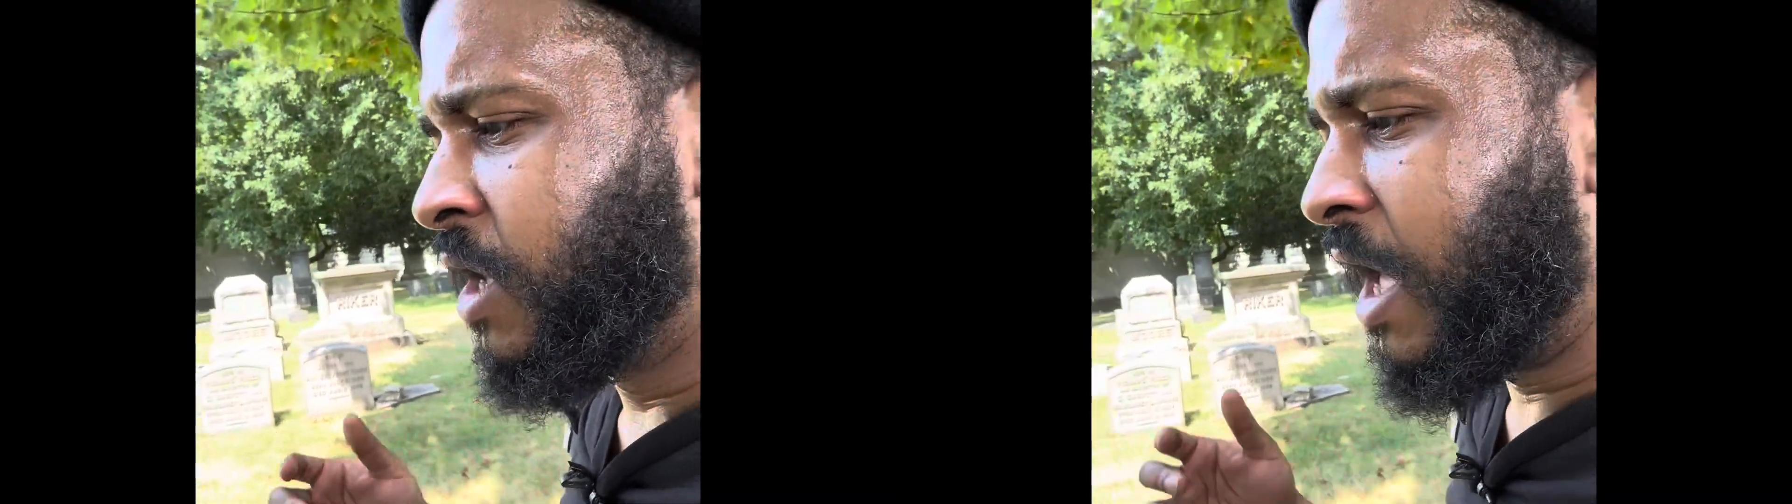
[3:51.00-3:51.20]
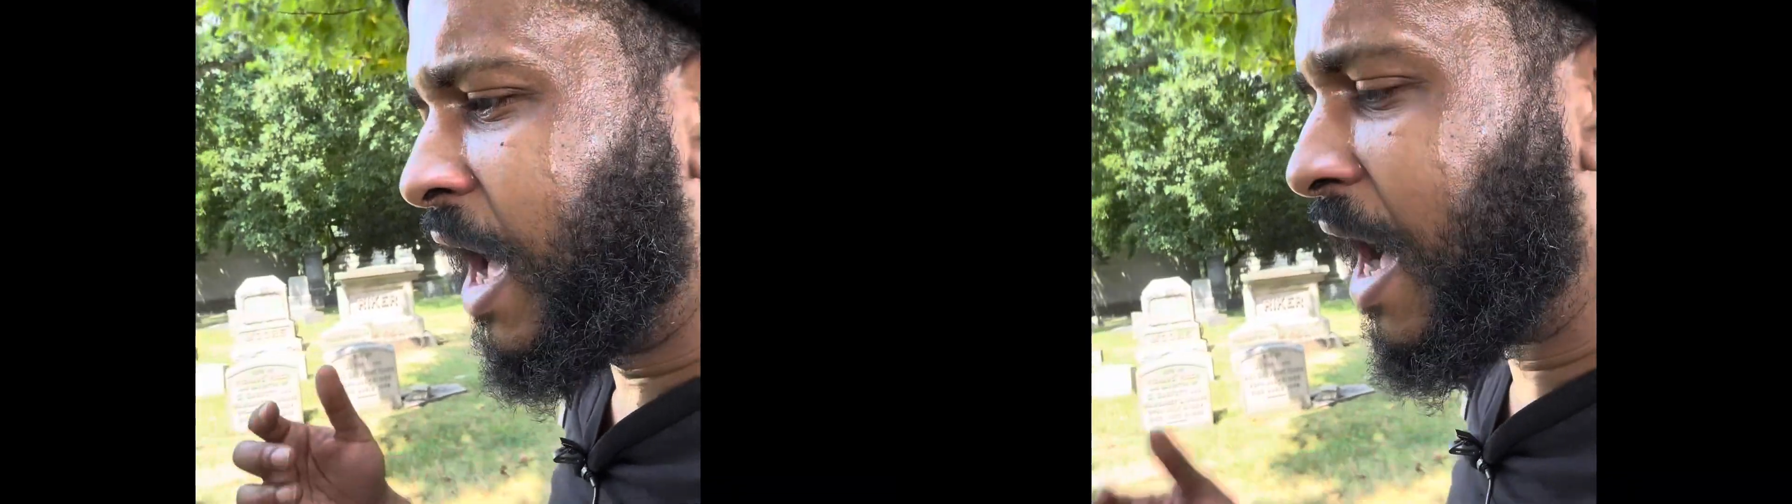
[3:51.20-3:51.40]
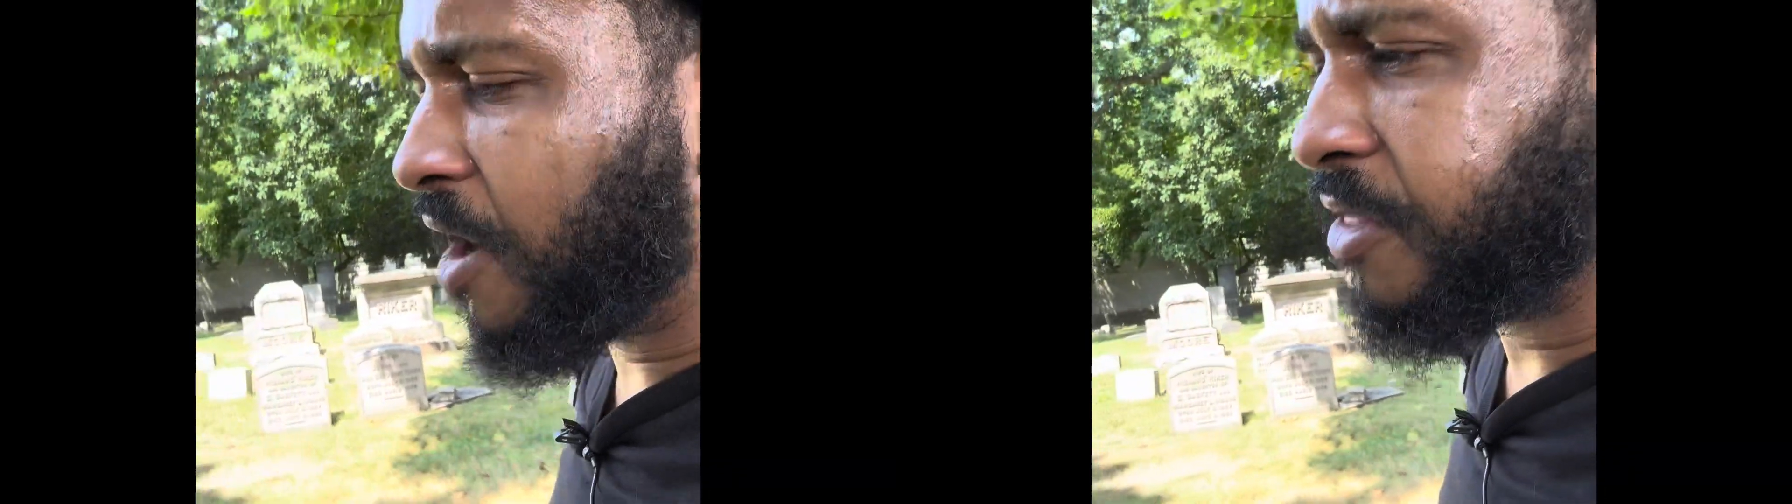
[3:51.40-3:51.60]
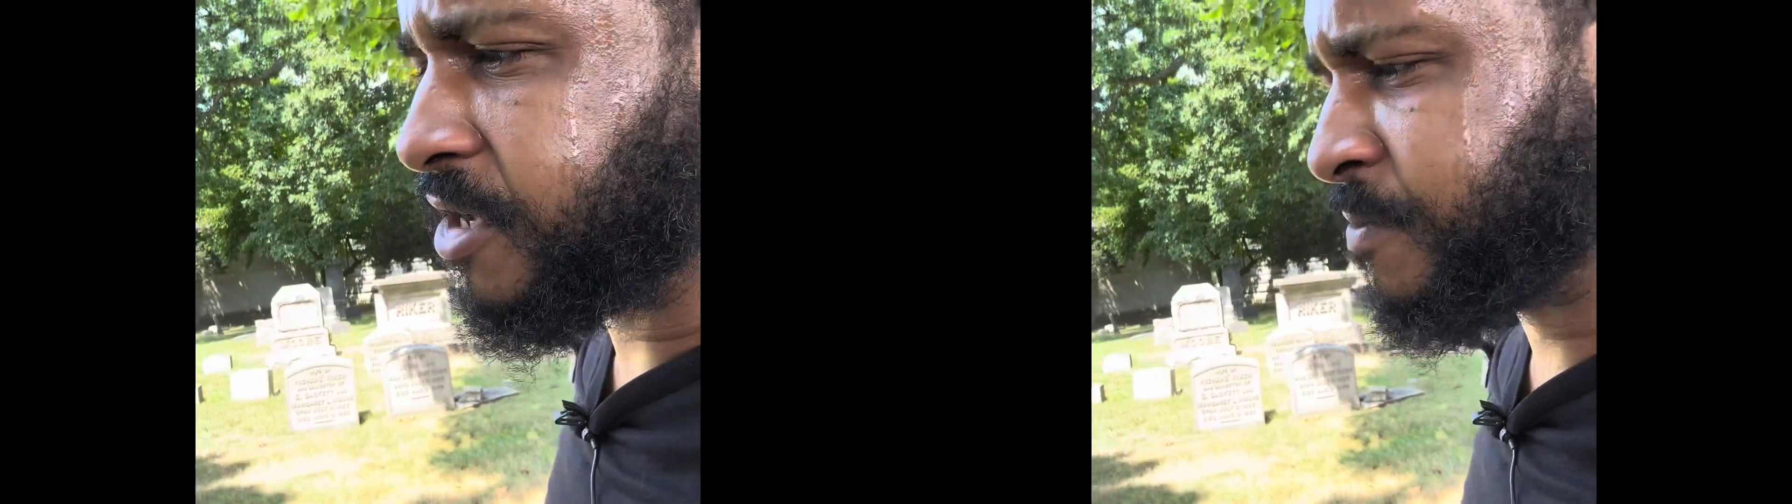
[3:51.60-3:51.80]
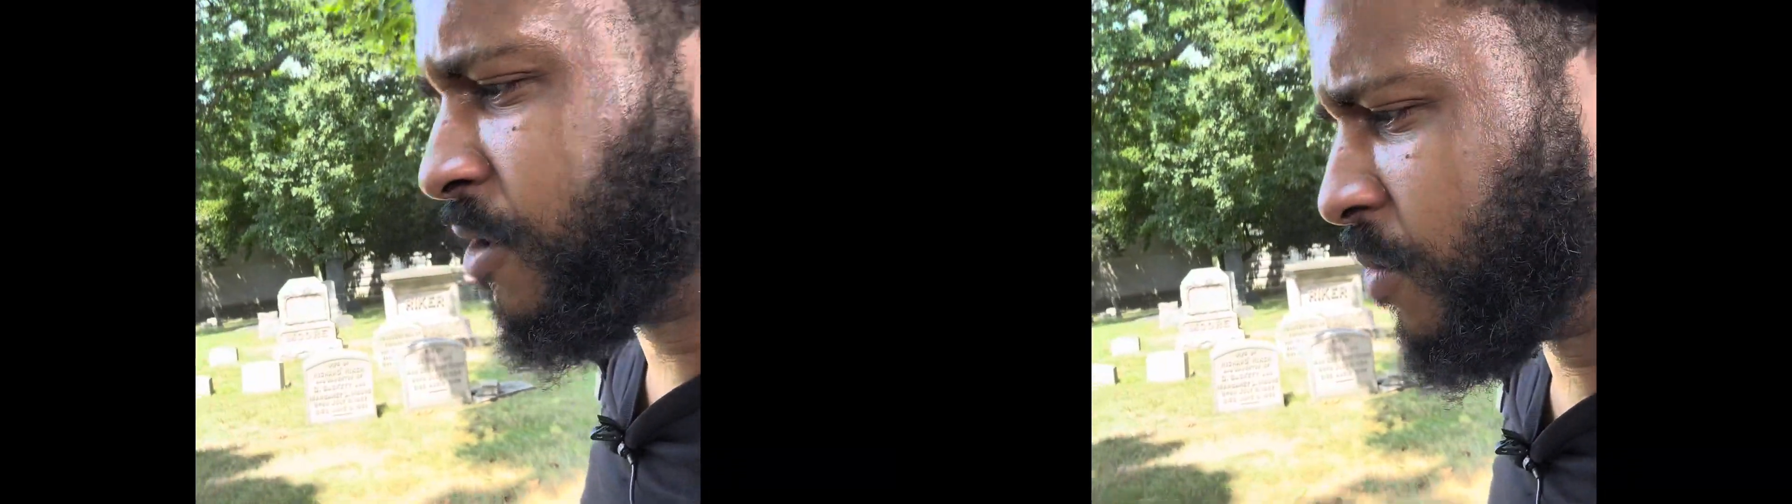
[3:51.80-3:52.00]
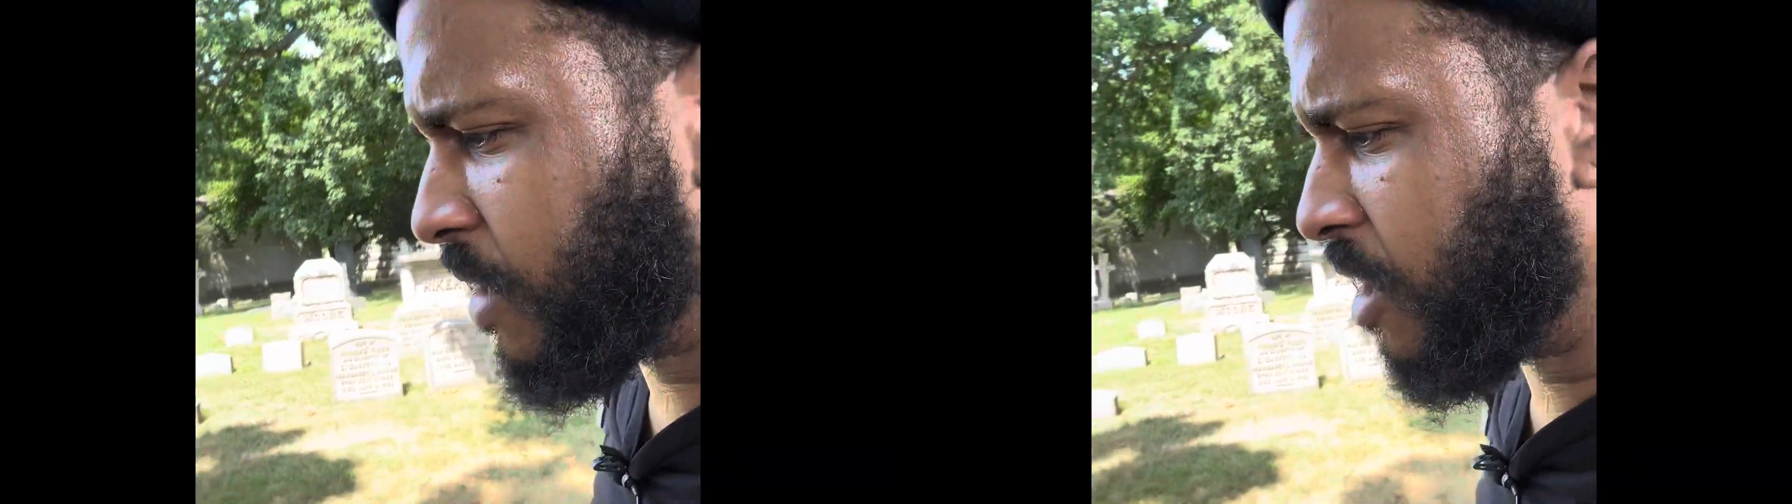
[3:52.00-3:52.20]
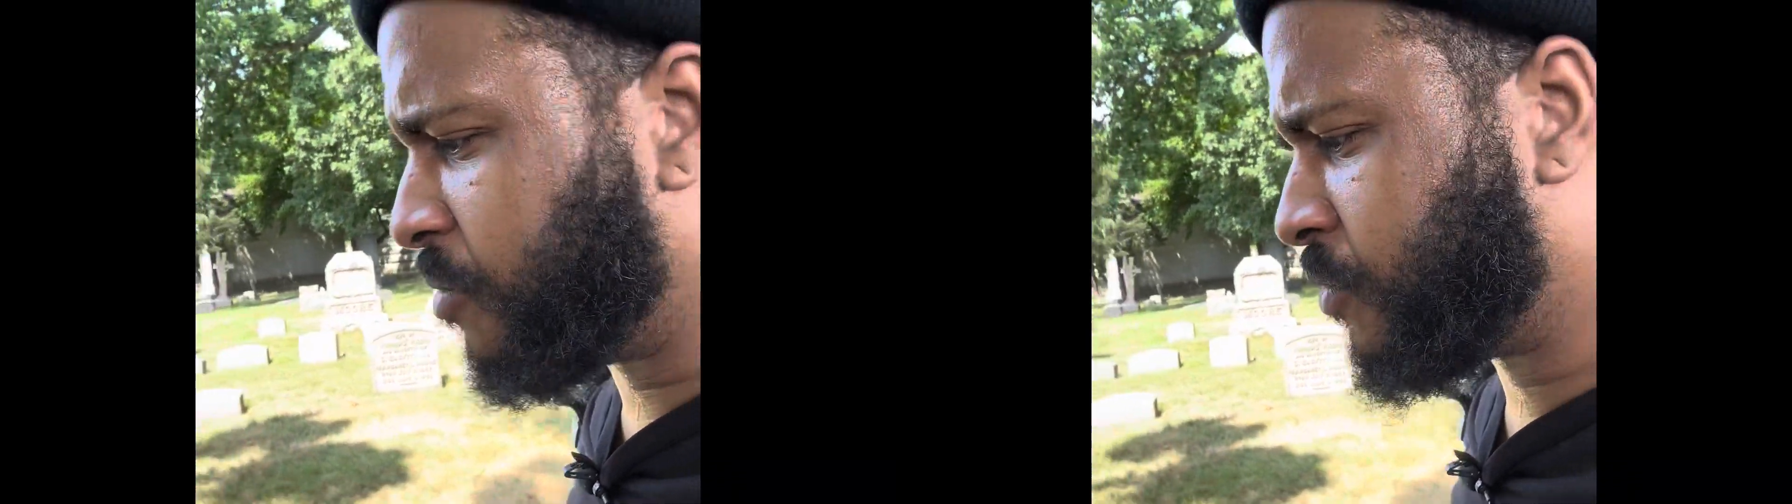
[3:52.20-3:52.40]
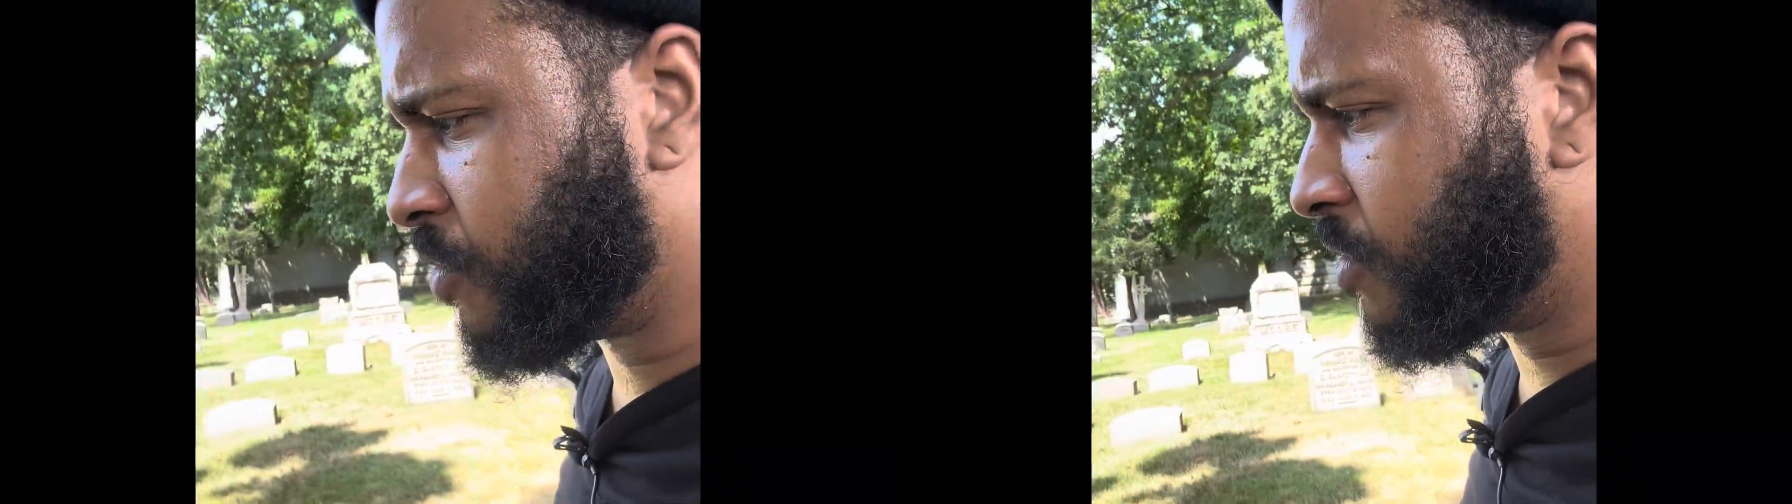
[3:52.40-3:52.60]
how the spirit will help
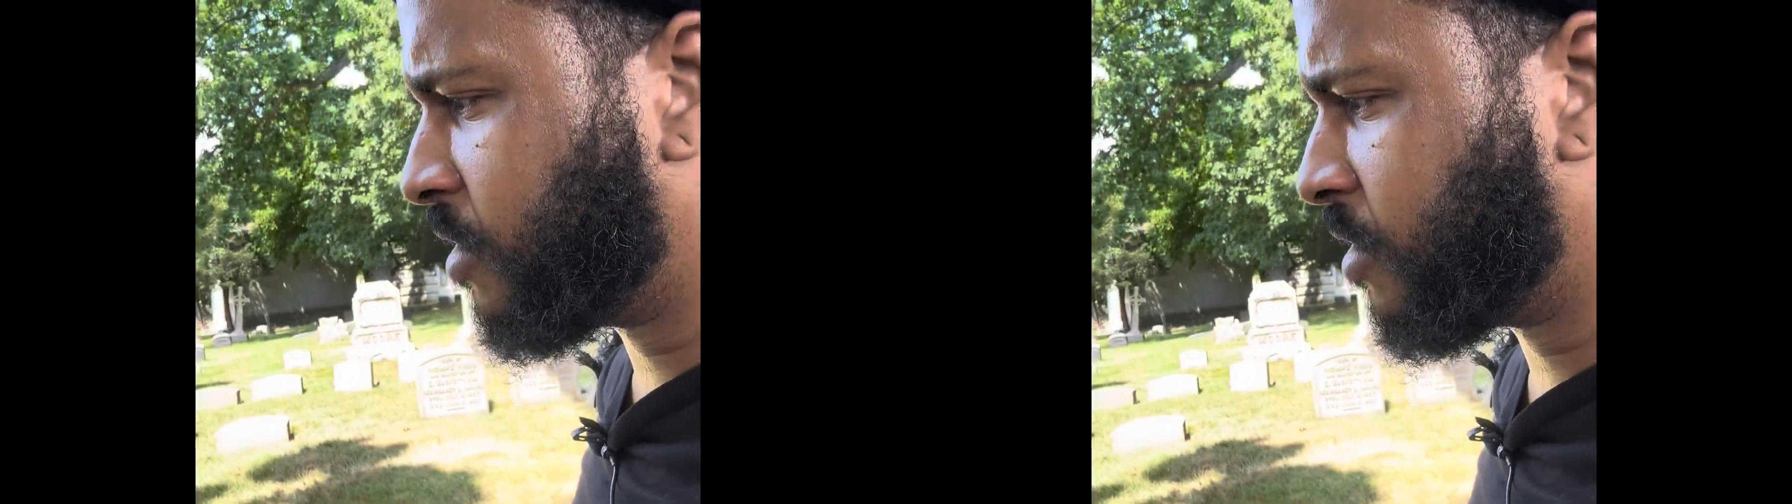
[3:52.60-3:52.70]
you.